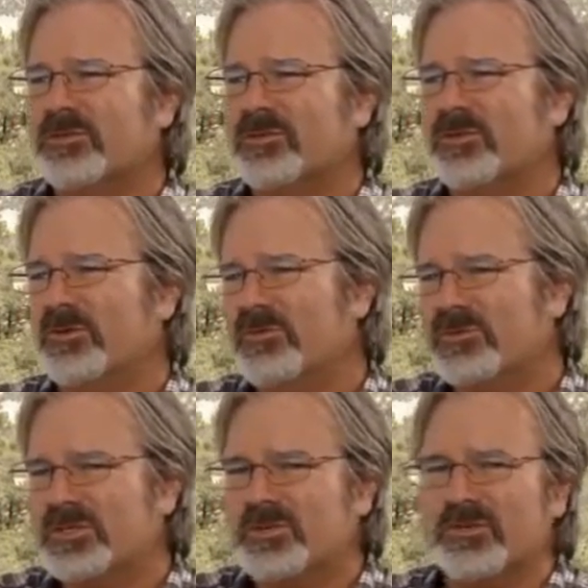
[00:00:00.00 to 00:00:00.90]
You know, if you
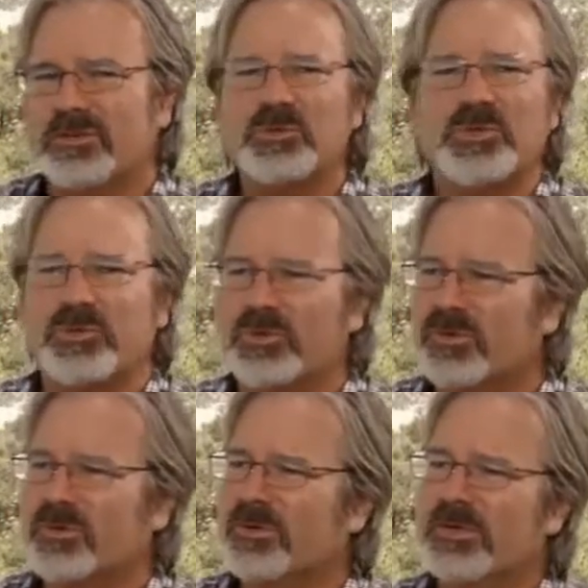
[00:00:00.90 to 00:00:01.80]
see her in sure. Luther,
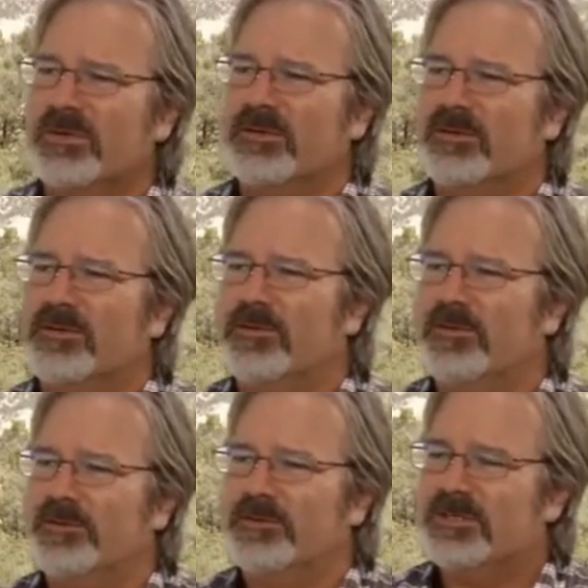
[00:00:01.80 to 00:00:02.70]
or yeah. you
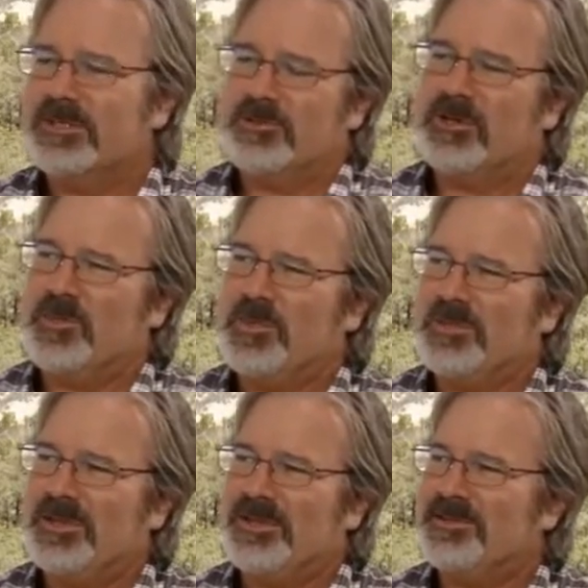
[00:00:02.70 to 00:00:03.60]
know, to see her come
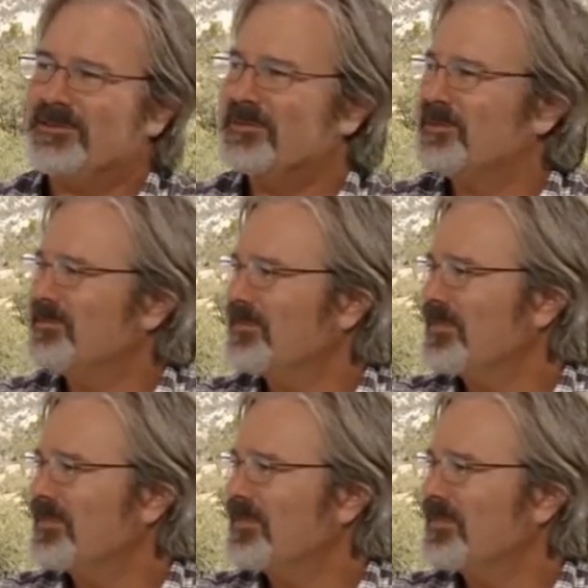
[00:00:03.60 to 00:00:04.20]
and play this, um,